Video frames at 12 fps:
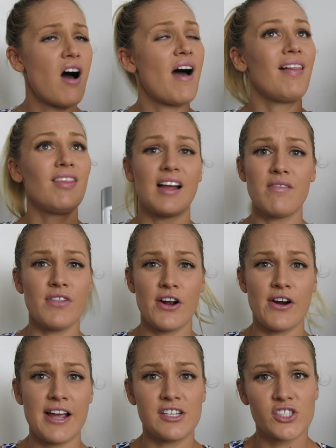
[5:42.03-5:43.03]
I love
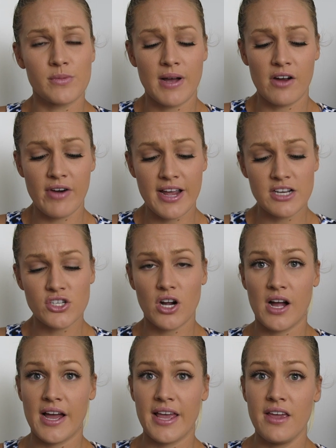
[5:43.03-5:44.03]
their Age Smart range.
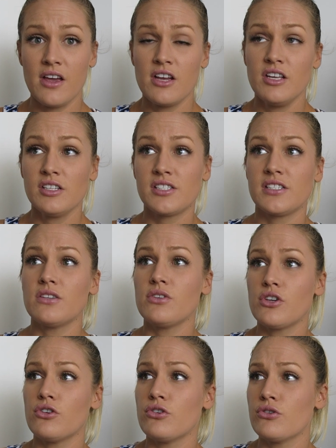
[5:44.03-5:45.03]
I still
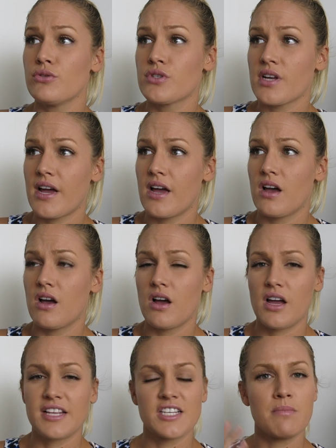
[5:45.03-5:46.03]
use,
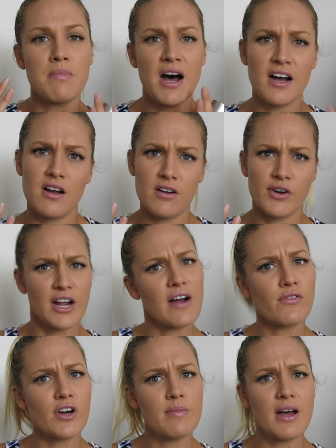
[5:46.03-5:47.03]
it's a
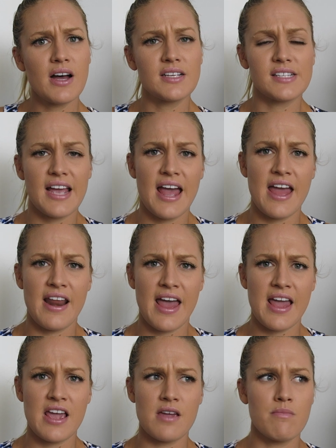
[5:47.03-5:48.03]
recovery mask and
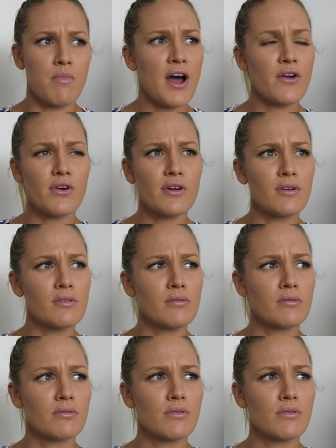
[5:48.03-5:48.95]
a microtherm.